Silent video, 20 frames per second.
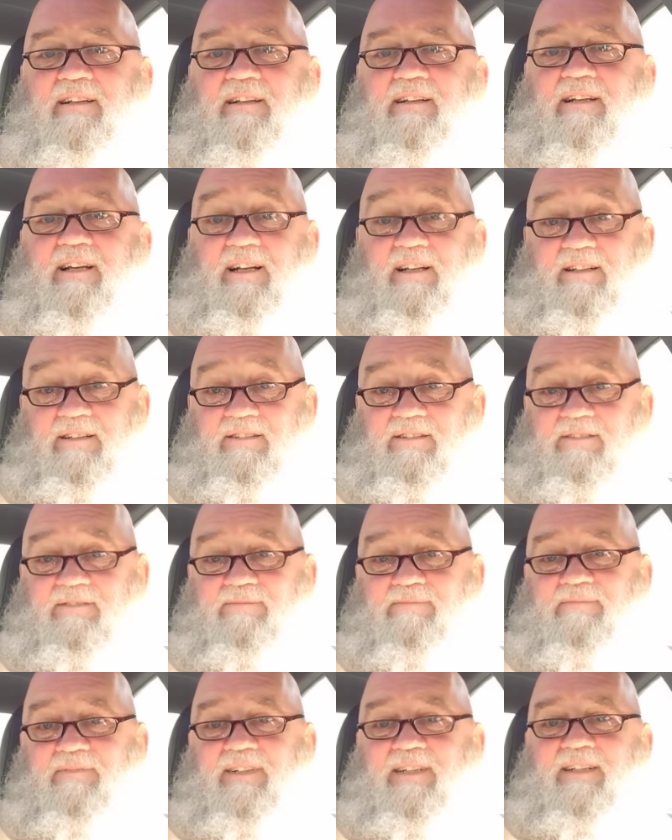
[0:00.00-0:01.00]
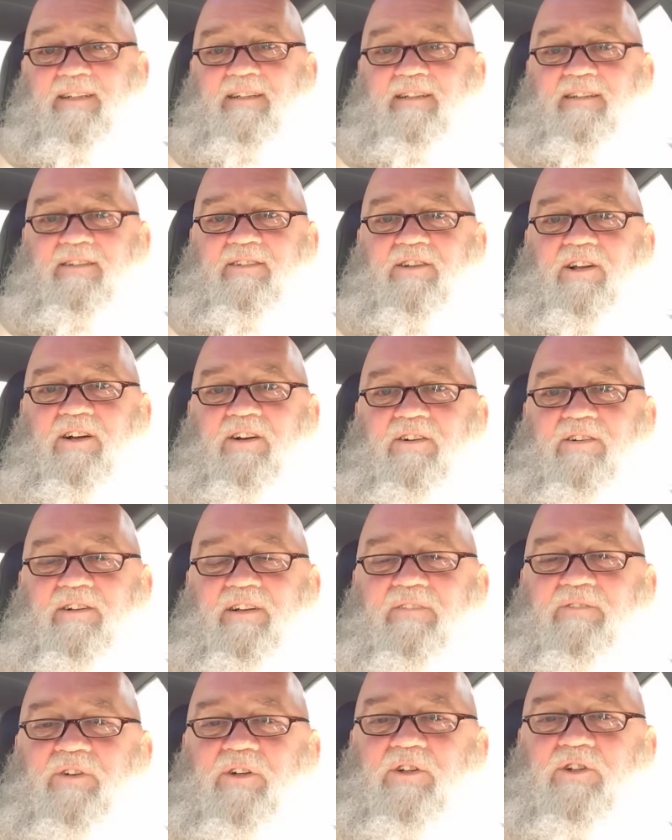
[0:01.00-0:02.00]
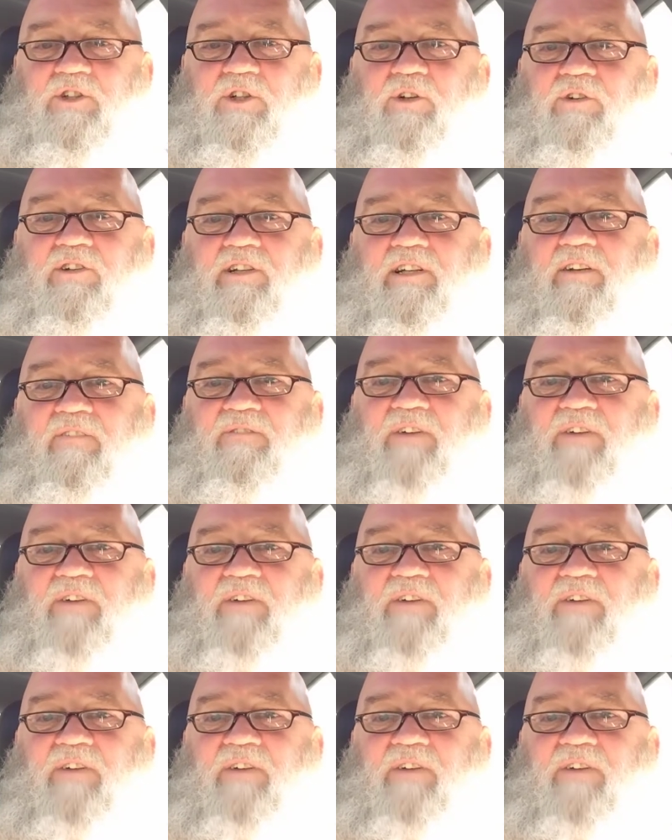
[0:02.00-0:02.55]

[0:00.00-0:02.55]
You know? So if you're choosing to